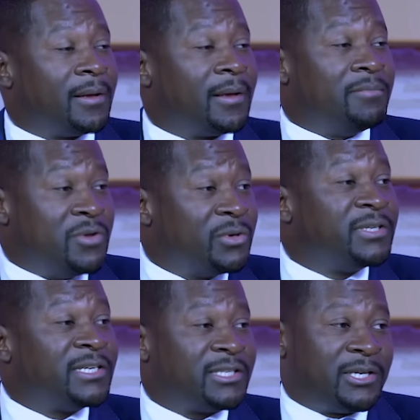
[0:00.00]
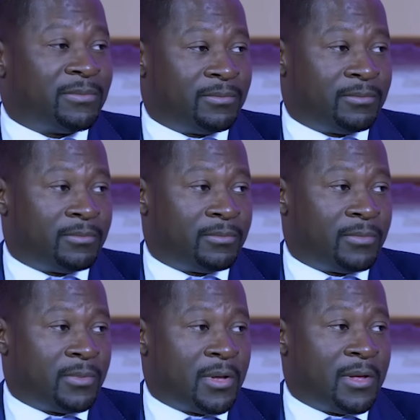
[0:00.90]
immune system.
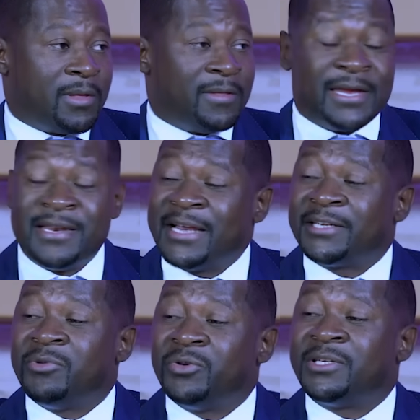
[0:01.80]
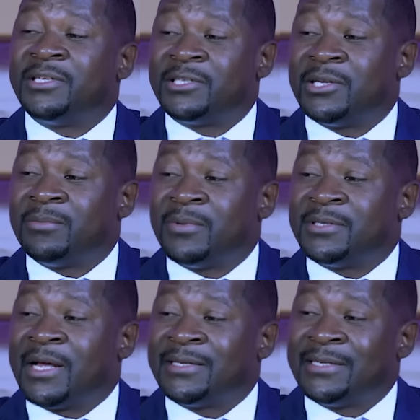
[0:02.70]
The innate immune system is
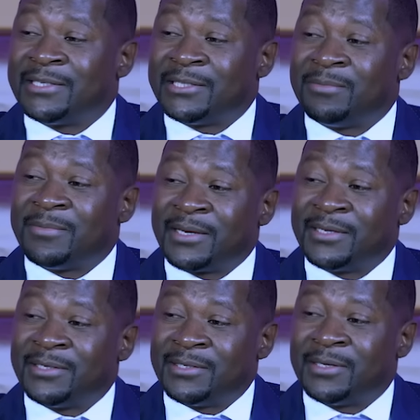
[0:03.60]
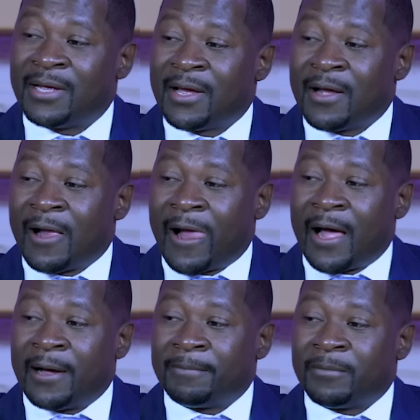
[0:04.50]
that system that is
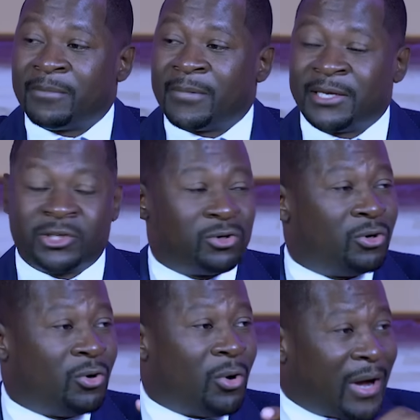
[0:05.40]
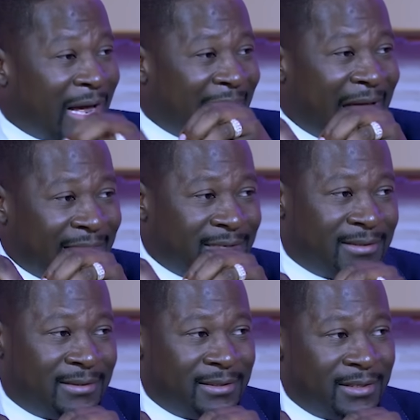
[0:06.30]

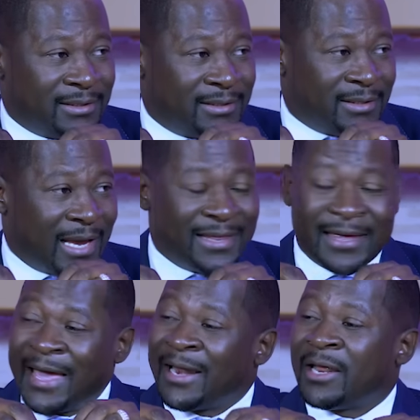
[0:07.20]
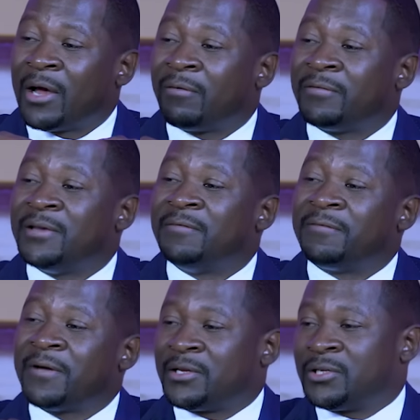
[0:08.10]
localized. It is at the area of the
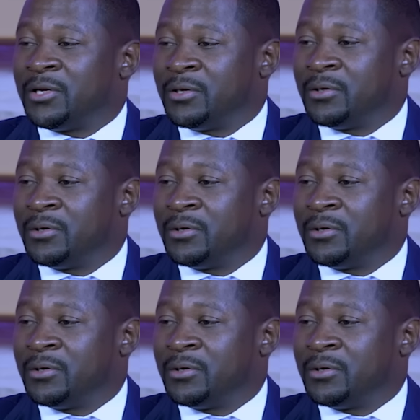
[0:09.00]
infection.